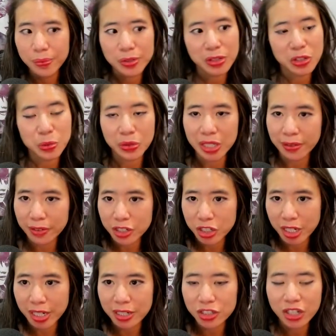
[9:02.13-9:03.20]
So this will never
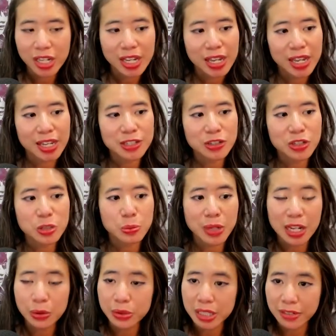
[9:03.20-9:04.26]
change, and so this
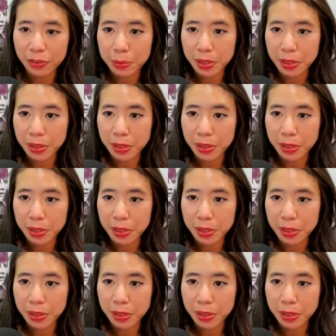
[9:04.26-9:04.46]
block will never be